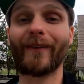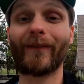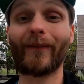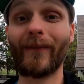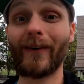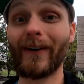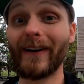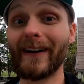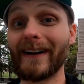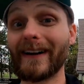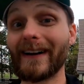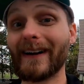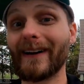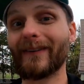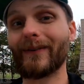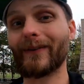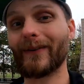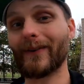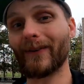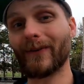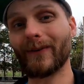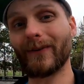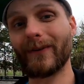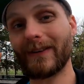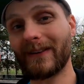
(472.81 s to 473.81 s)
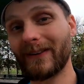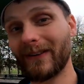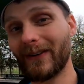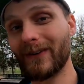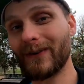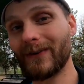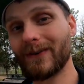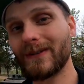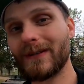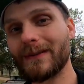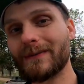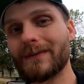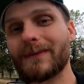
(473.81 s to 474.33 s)
Right now, we're only
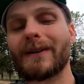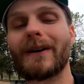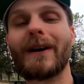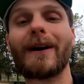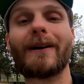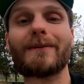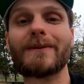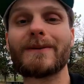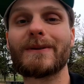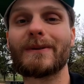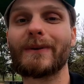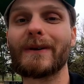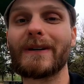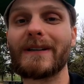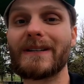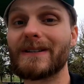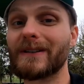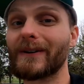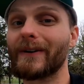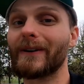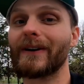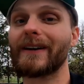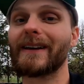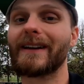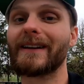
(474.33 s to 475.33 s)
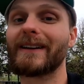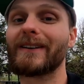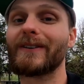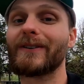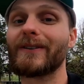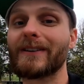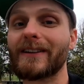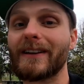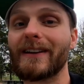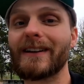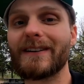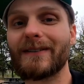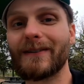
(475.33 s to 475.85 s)
two subscribers away. So go ahead,
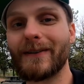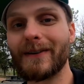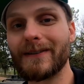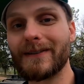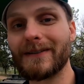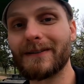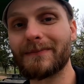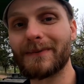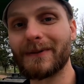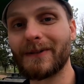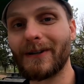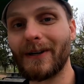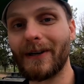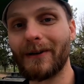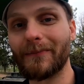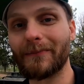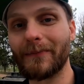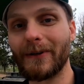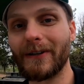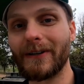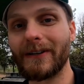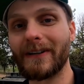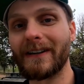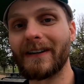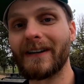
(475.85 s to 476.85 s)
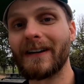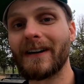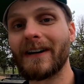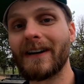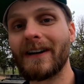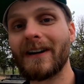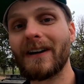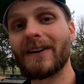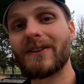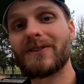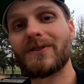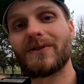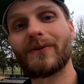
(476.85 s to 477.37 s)
click that red subscribe button.
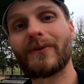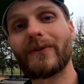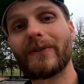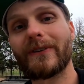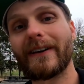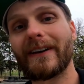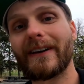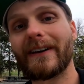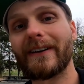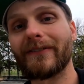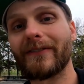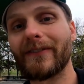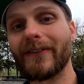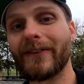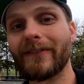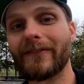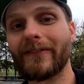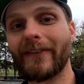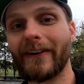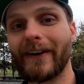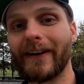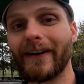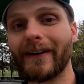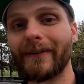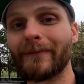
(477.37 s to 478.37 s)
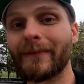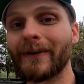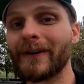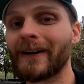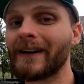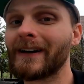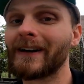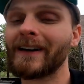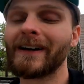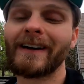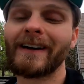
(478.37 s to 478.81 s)
Join the AV fam.